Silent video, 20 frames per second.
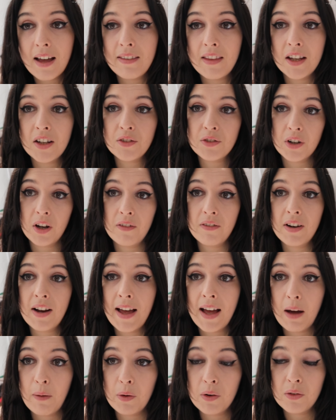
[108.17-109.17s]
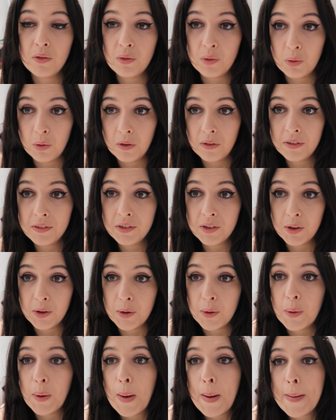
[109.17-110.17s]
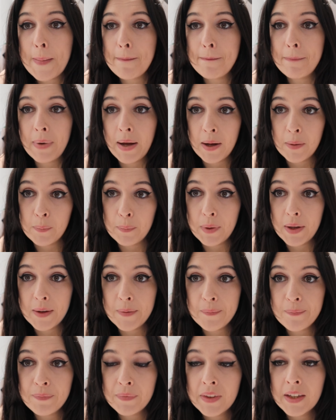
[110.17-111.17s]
and then drove an hour north to Bamburgh,